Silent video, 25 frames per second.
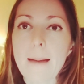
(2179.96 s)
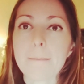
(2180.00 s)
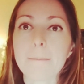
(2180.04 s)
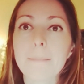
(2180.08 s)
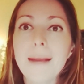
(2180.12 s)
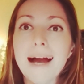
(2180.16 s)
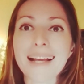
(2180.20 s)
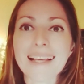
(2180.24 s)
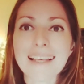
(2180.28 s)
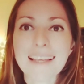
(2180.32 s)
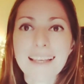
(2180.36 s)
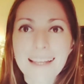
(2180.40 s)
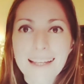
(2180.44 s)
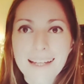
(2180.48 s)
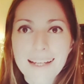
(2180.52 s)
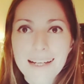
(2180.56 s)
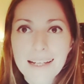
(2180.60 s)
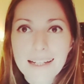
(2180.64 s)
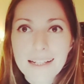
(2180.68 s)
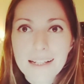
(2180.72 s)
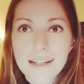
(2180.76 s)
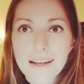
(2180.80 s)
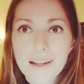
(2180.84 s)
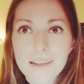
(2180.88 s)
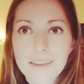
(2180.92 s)
By
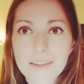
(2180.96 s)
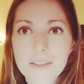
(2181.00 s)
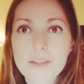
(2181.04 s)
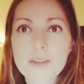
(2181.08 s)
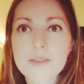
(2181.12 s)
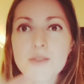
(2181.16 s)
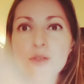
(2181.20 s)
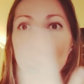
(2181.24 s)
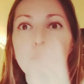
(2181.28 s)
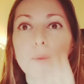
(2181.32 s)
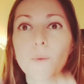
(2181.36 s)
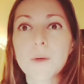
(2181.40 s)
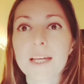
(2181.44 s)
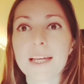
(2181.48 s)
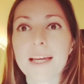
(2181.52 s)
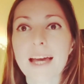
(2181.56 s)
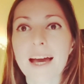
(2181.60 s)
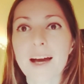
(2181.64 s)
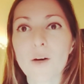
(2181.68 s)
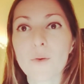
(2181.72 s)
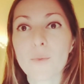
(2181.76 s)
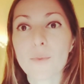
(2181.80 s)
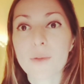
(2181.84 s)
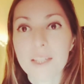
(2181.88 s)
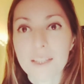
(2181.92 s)
healing others, we
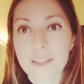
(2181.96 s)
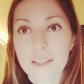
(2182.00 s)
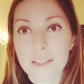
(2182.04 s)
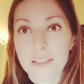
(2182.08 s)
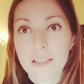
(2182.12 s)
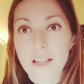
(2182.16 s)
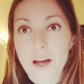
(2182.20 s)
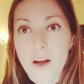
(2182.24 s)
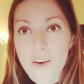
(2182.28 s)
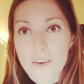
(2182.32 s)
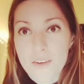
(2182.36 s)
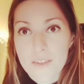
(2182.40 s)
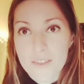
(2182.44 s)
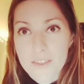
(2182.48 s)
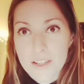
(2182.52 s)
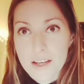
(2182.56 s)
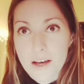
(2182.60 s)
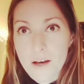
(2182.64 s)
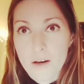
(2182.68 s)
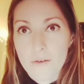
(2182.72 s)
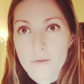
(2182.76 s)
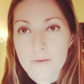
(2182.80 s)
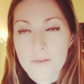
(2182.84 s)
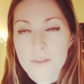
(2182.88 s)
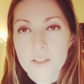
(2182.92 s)
help heal
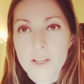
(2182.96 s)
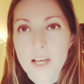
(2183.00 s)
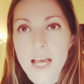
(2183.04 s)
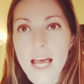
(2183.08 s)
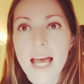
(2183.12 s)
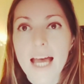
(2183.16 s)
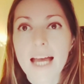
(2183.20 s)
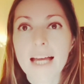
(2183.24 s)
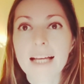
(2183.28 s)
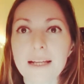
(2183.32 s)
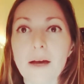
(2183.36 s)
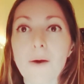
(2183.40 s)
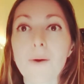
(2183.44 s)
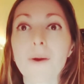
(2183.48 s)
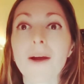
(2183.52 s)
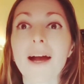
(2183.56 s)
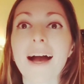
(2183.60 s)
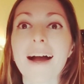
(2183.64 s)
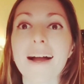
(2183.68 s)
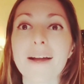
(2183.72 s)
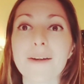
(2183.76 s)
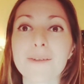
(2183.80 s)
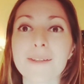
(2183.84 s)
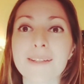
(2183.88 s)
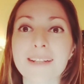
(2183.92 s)
ourselves. Now,
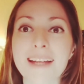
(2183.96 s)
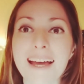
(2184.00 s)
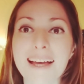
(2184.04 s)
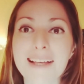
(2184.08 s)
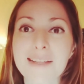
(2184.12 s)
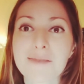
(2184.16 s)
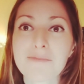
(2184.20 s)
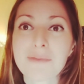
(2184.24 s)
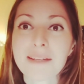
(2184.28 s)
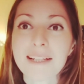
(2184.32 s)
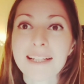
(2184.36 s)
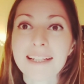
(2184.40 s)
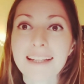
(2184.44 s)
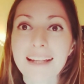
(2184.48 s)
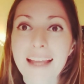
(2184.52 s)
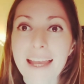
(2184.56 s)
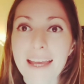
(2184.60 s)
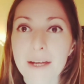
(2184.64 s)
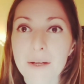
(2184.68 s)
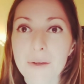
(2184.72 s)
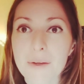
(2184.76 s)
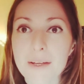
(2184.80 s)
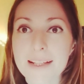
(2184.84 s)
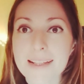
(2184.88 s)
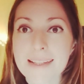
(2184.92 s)
Chiron has been in
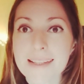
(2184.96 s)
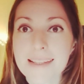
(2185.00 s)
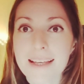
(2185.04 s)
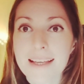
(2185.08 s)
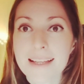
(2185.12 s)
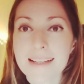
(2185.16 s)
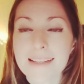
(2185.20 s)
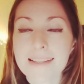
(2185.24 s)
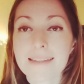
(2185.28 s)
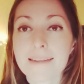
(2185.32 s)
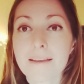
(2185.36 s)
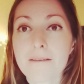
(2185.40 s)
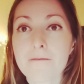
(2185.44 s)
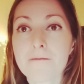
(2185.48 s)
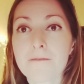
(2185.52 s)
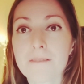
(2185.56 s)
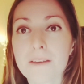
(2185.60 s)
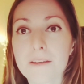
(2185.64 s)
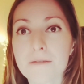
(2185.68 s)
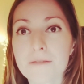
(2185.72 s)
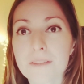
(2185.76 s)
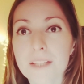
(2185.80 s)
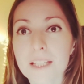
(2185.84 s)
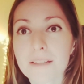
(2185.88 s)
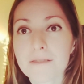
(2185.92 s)
Aries since the
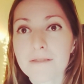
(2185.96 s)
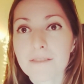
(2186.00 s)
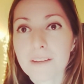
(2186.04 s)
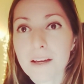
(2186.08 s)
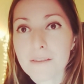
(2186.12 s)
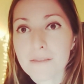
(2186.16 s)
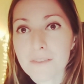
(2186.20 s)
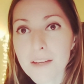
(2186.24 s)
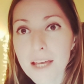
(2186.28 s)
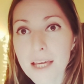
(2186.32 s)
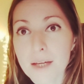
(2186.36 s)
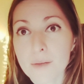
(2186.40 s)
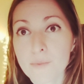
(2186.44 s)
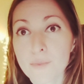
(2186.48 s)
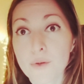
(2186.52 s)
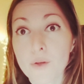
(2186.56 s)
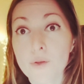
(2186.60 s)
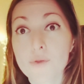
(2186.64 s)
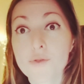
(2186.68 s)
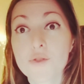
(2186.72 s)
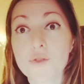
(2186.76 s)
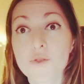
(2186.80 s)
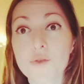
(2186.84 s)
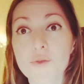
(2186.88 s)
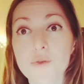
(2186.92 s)
15th of
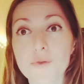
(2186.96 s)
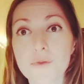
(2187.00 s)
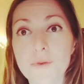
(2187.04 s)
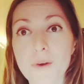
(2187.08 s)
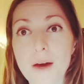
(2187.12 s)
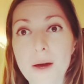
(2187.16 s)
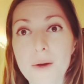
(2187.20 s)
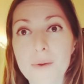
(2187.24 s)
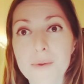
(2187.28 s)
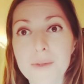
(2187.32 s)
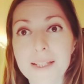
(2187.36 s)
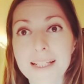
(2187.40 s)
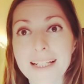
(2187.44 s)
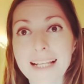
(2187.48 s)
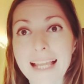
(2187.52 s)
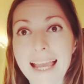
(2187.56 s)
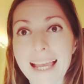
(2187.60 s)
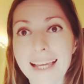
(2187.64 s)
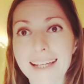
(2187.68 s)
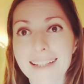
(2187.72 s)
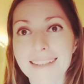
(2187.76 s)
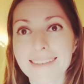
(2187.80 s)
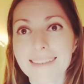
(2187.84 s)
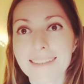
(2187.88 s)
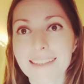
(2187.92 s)
April
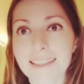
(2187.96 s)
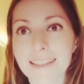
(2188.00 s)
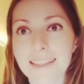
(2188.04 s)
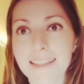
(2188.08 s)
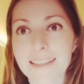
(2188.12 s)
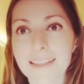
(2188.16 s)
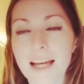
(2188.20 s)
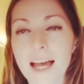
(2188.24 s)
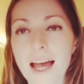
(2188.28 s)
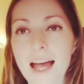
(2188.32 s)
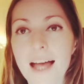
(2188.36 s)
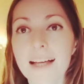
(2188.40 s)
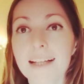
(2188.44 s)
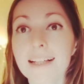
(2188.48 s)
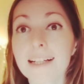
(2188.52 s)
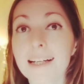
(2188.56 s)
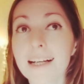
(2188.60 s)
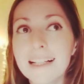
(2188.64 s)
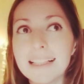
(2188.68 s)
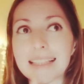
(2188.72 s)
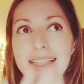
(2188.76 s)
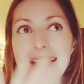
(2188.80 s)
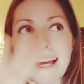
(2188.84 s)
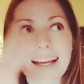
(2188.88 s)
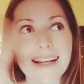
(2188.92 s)
2018.
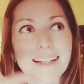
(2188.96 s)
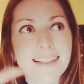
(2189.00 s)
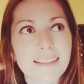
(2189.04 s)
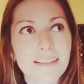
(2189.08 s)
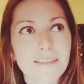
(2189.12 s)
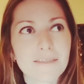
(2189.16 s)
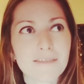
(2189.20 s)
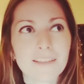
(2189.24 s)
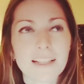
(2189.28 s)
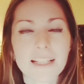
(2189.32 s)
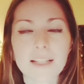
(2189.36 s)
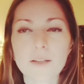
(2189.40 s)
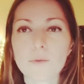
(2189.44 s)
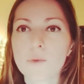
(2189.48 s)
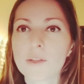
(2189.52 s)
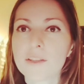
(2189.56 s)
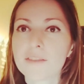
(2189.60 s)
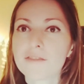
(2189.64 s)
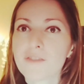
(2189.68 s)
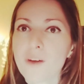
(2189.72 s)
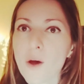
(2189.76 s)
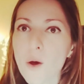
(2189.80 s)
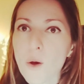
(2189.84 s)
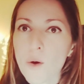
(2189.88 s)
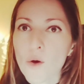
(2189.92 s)
Collectively,
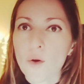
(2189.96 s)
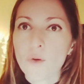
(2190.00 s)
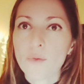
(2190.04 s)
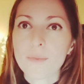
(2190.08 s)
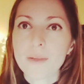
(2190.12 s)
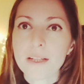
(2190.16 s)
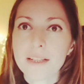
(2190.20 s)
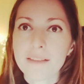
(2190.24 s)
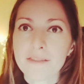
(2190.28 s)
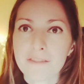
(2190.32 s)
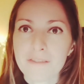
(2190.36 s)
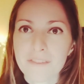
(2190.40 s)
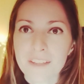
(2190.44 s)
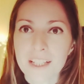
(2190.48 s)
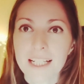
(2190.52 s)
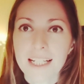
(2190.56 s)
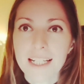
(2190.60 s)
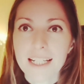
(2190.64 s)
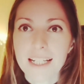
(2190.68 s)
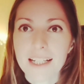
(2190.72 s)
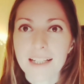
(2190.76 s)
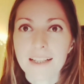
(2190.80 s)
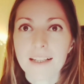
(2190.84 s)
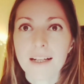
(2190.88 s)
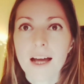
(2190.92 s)
we've all been
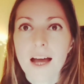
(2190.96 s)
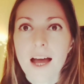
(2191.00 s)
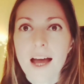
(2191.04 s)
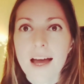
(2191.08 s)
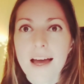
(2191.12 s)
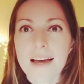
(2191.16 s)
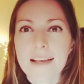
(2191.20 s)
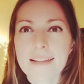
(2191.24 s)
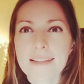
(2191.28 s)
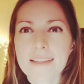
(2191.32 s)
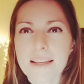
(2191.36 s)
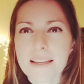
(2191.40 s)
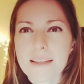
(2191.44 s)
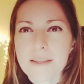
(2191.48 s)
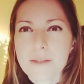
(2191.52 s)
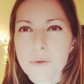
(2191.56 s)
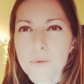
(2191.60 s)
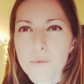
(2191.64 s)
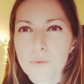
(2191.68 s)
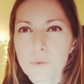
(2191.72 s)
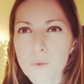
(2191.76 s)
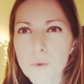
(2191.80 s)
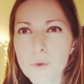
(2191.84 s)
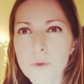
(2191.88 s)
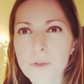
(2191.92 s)
feeling a sense
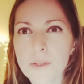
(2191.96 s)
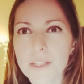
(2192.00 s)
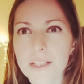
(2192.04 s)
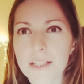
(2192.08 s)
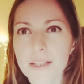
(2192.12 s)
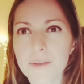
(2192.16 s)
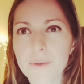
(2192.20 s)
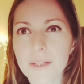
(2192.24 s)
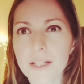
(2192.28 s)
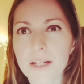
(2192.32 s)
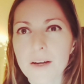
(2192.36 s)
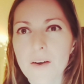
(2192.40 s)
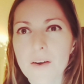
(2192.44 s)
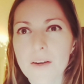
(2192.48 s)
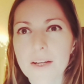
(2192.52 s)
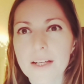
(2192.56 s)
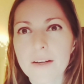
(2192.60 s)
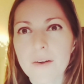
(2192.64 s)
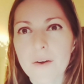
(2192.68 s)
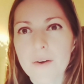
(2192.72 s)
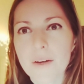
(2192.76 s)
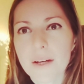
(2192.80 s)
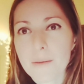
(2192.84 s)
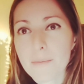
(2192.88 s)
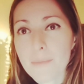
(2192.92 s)
of wounding regarding
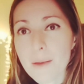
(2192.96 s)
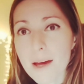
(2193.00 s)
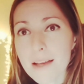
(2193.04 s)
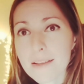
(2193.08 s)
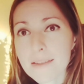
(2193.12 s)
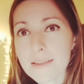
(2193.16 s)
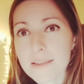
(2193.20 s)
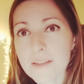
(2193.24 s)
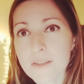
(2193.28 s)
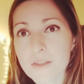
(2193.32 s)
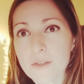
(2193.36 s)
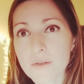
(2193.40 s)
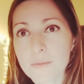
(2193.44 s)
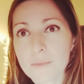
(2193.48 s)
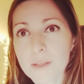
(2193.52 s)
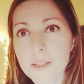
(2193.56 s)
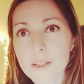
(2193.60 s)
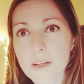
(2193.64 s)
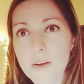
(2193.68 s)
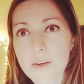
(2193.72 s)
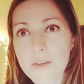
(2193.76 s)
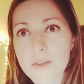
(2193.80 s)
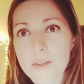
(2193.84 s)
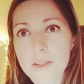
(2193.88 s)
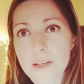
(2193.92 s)
our capacity to be
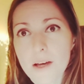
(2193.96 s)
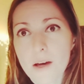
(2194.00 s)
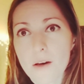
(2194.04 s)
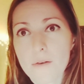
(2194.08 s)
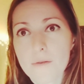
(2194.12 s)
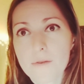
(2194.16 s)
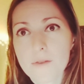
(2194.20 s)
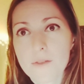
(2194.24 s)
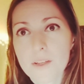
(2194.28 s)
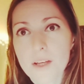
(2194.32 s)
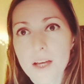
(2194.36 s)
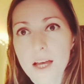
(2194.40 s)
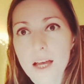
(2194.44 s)
ourselves.